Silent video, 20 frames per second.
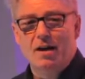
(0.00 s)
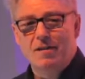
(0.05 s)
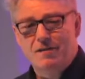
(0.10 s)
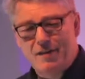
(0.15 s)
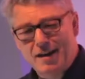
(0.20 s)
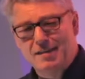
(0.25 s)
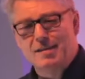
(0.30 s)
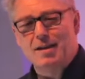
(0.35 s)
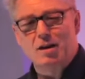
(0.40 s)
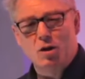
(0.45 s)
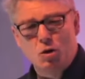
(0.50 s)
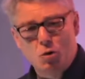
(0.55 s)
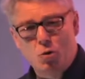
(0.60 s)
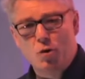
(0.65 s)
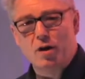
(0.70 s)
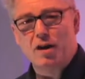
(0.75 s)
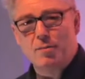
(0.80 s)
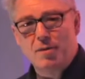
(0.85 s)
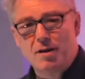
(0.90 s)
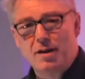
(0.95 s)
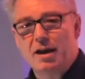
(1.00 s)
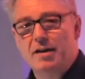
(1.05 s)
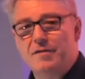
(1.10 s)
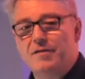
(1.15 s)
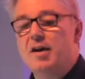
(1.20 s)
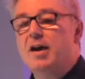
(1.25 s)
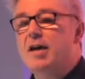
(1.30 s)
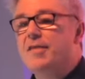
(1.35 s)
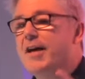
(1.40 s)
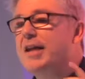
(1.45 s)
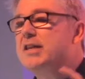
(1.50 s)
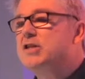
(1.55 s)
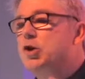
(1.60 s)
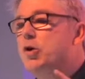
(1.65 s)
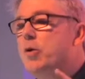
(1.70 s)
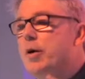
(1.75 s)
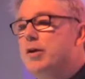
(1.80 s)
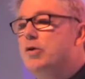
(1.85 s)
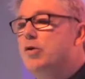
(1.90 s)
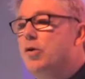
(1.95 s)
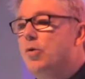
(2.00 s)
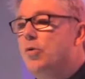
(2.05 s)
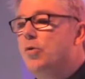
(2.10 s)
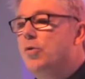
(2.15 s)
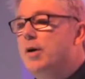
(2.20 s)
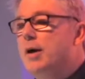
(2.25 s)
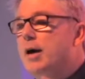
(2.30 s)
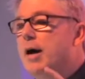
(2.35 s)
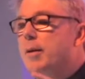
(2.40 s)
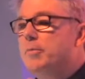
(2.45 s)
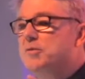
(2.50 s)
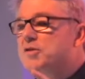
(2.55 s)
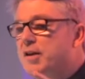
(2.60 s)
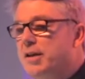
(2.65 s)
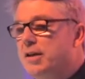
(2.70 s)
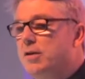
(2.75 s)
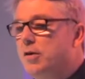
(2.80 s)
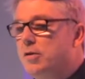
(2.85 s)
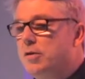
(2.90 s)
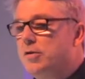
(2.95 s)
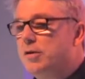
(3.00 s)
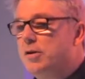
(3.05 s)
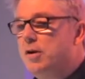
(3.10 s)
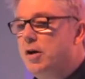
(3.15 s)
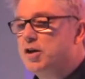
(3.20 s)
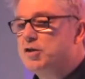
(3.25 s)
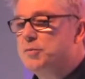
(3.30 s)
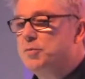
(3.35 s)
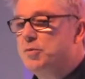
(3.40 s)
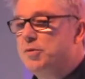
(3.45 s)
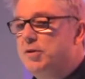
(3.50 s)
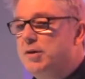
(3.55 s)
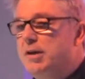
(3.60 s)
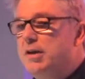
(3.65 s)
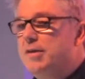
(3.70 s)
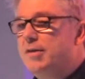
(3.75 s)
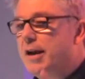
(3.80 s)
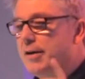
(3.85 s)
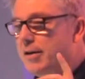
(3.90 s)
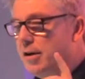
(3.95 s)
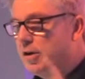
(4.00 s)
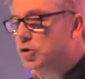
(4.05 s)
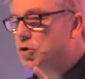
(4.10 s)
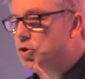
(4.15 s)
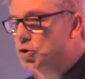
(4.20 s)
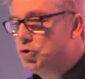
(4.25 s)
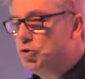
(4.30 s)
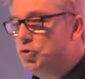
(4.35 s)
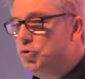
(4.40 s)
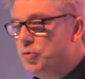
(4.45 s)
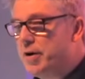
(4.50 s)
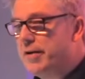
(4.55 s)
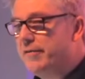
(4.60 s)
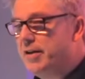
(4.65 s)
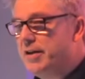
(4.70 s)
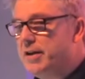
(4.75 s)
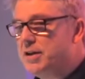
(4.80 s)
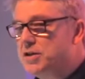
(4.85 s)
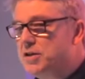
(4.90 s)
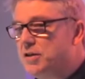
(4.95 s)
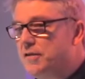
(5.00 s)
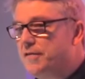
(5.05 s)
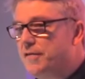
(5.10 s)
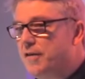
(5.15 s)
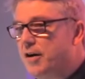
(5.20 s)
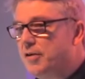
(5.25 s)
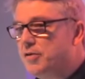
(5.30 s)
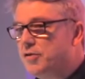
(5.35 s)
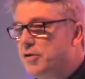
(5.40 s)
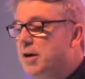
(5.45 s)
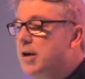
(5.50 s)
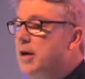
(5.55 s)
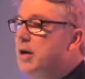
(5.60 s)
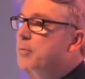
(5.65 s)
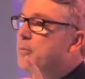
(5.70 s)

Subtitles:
I find that growing in my life. That's how I know I'm sitting under the gospel, that I got a true revelation of the Father.